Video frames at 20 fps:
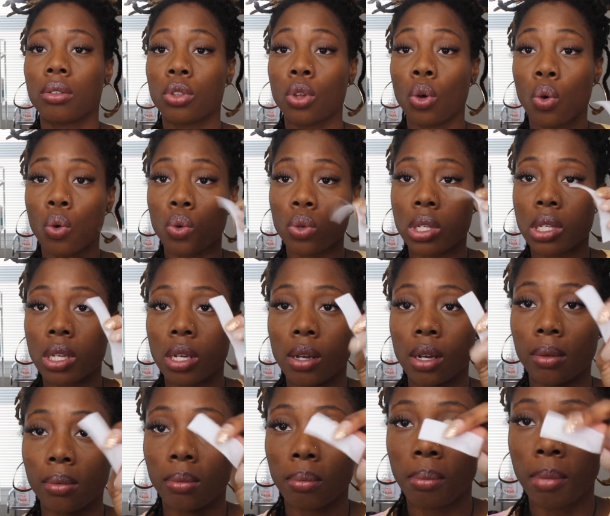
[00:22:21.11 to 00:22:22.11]
those
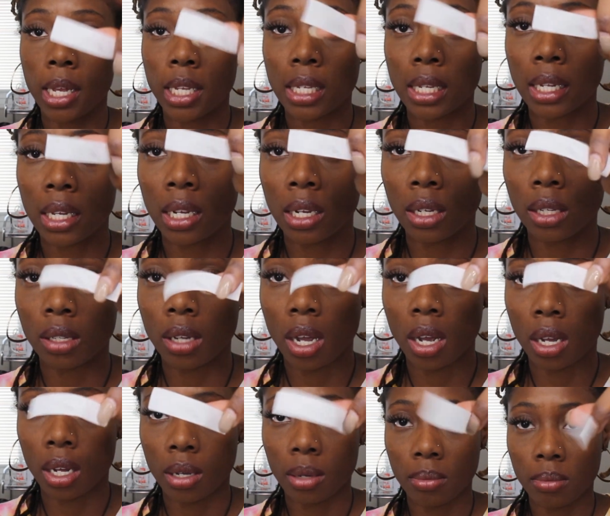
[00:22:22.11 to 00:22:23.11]
muslin
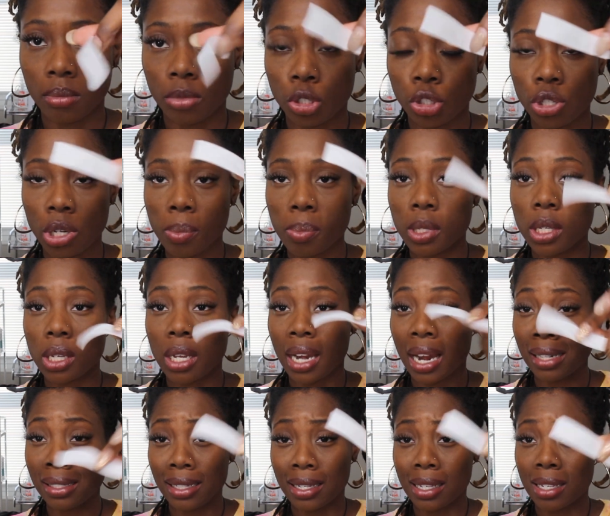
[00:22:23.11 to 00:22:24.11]
strips,
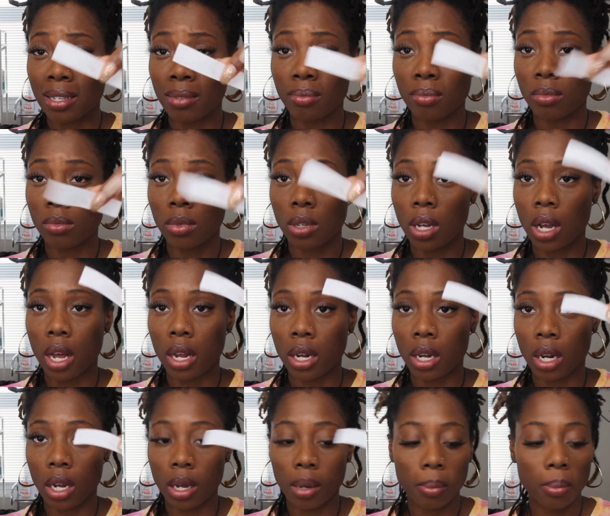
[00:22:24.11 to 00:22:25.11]
and I just cut
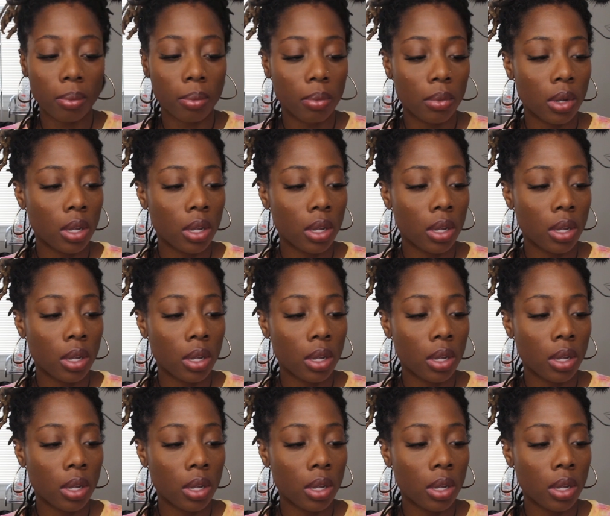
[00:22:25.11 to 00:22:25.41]
it up.